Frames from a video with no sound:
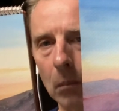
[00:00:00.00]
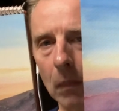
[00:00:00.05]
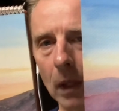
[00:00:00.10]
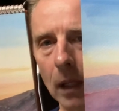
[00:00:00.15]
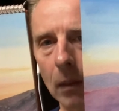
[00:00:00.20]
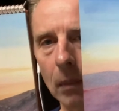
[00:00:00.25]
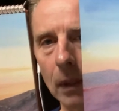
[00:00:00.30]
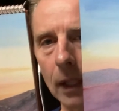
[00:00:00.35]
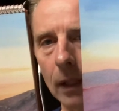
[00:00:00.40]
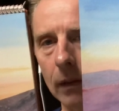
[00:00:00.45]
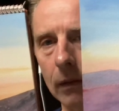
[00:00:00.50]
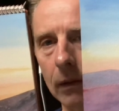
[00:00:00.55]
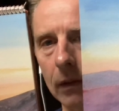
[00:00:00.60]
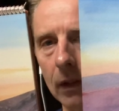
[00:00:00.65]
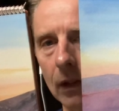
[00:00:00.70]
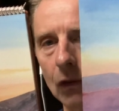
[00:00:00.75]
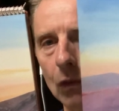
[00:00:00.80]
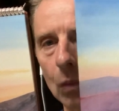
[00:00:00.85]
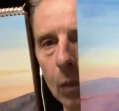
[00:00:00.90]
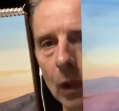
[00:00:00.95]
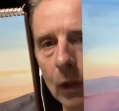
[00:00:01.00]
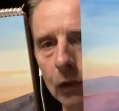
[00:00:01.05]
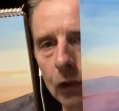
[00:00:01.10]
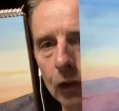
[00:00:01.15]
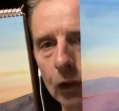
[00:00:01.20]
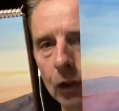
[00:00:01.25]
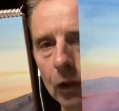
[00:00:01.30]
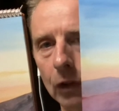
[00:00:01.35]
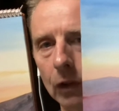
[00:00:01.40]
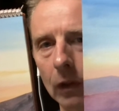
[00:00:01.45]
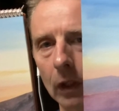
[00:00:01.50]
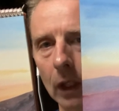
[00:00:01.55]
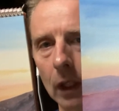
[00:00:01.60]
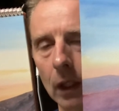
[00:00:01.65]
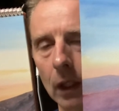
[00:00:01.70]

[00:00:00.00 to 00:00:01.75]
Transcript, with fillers: maybe this one should